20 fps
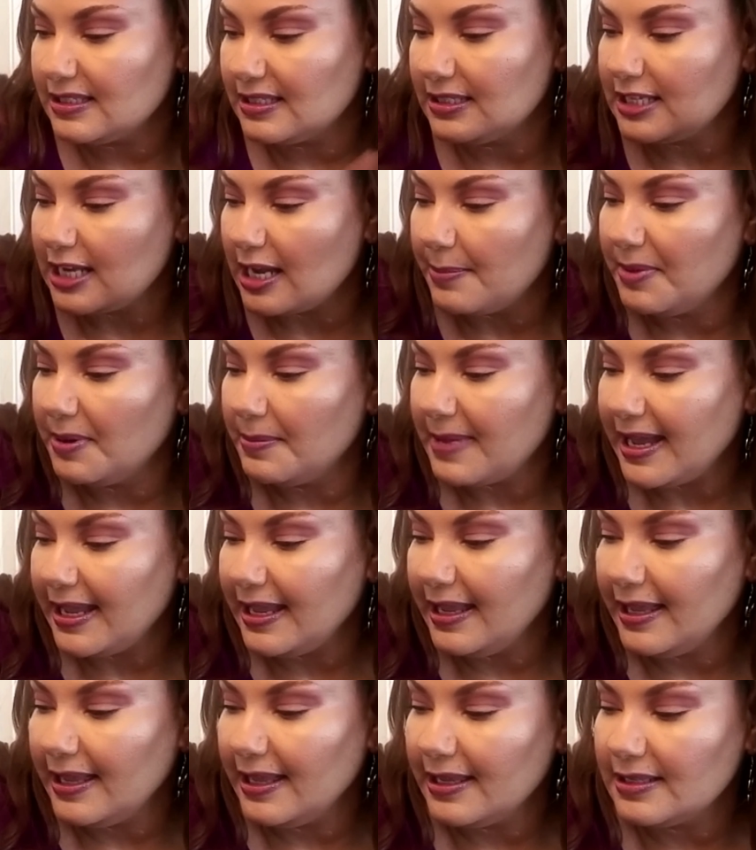the top of my
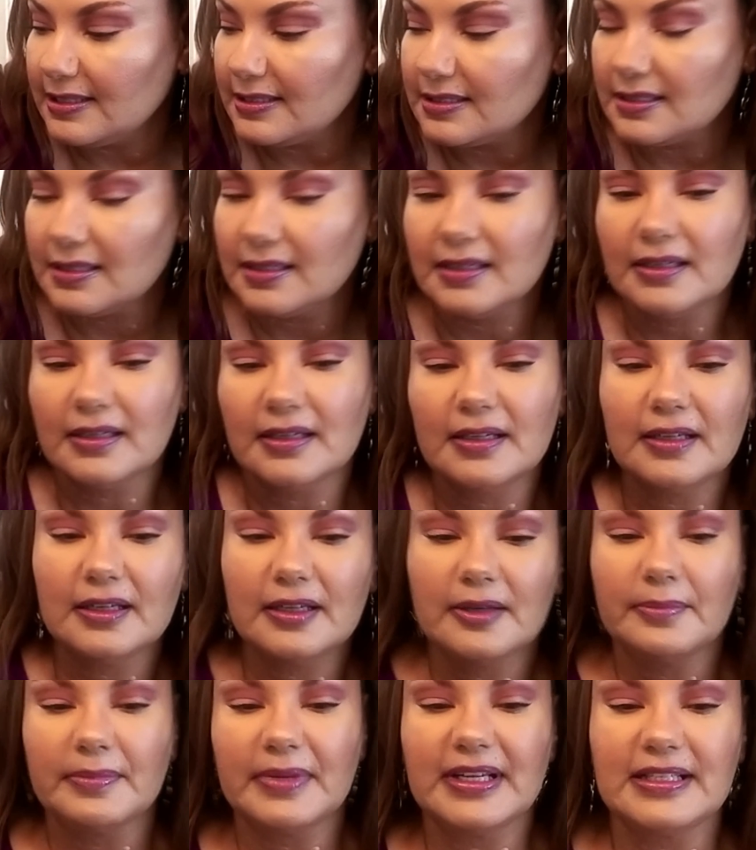hands.
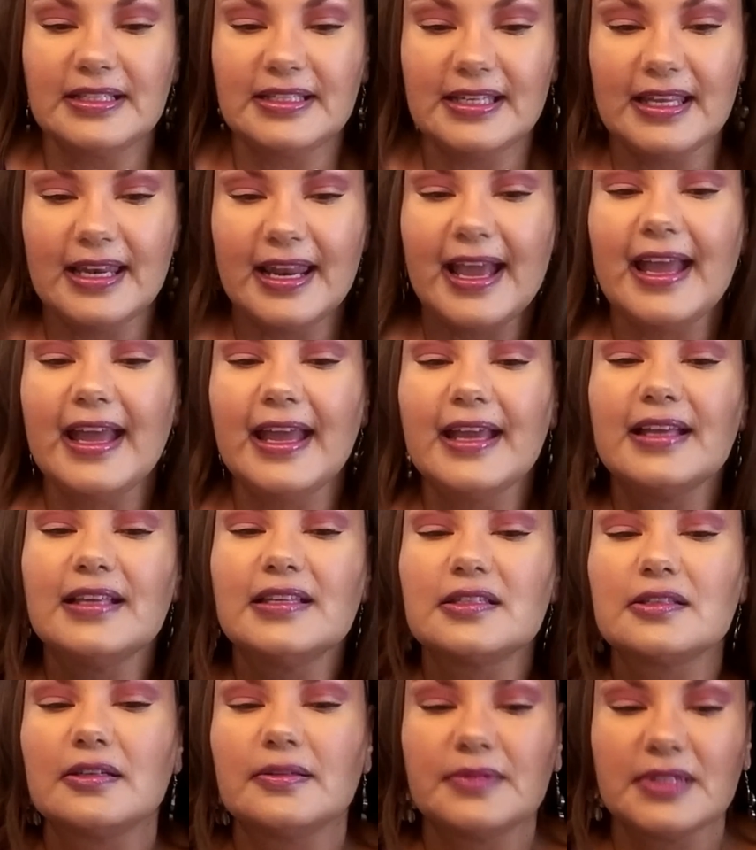But today,
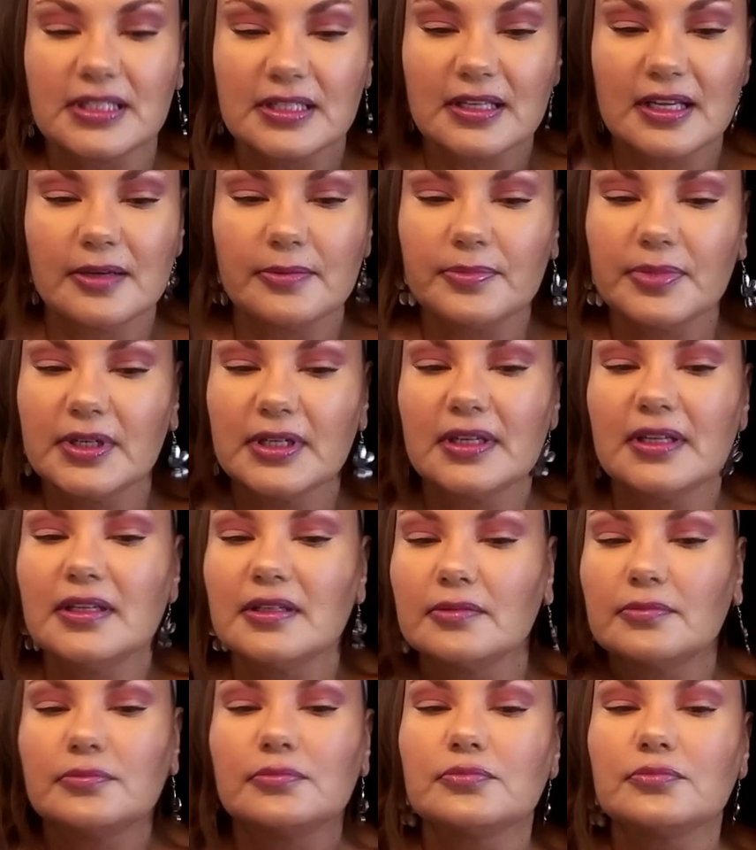so I'm just gonna put it